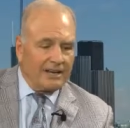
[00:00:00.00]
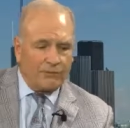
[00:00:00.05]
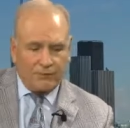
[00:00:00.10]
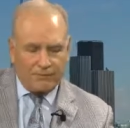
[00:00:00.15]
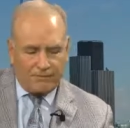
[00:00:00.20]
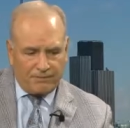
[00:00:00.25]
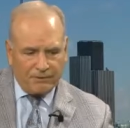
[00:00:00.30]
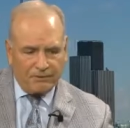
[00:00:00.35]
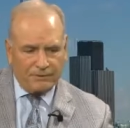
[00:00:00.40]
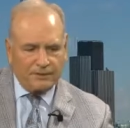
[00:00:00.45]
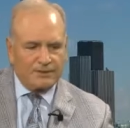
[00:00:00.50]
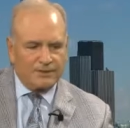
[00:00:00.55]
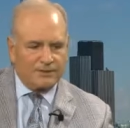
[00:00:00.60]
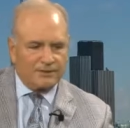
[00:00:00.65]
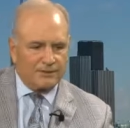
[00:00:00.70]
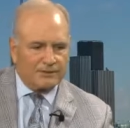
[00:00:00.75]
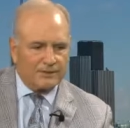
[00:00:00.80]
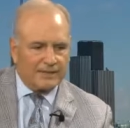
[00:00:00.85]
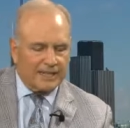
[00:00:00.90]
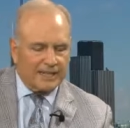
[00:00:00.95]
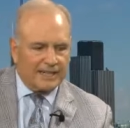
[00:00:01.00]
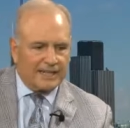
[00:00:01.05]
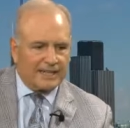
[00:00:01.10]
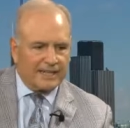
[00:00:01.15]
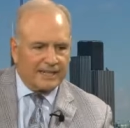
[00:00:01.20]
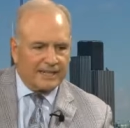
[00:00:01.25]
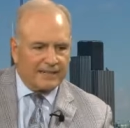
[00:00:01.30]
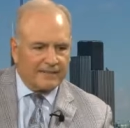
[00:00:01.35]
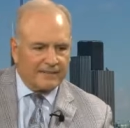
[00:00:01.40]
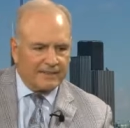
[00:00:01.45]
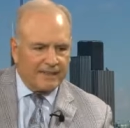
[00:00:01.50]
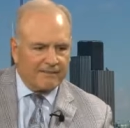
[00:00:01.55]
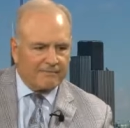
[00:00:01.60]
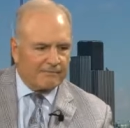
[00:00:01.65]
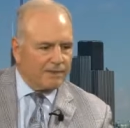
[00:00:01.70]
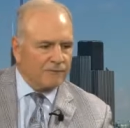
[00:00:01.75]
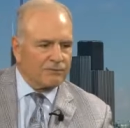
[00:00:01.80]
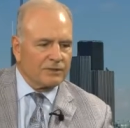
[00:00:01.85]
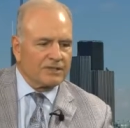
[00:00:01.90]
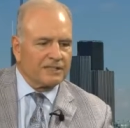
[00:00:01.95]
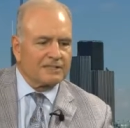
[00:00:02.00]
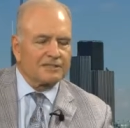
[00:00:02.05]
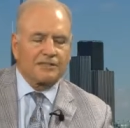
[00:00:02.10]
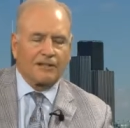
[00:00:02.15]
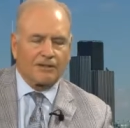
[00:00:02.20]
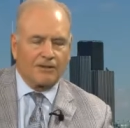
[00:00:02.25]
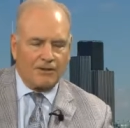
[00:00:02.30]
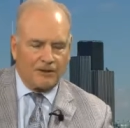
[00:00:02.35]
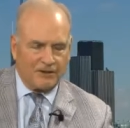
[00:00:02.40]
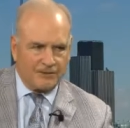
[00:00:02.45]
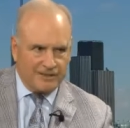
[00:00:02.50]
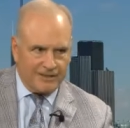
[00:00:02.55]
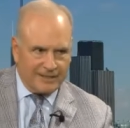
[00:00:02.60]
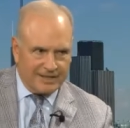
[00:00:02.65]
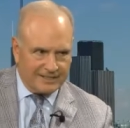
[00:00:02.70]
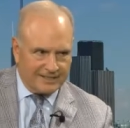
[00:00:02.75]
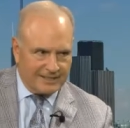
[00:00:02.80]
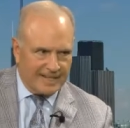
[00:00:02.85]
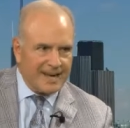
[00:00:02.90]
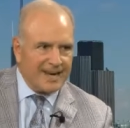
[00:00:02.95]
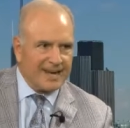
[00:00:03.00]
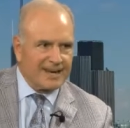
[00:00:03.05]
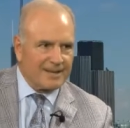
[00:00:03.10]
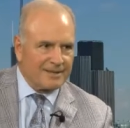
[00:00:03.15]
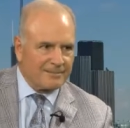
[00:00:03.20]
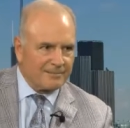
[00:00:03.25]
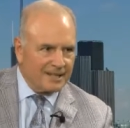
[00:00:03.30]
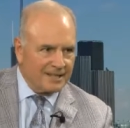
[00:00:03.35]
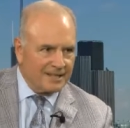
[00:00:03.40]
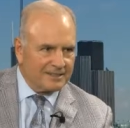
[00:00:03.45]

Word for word: we feel we do uh, they've been with us a long long time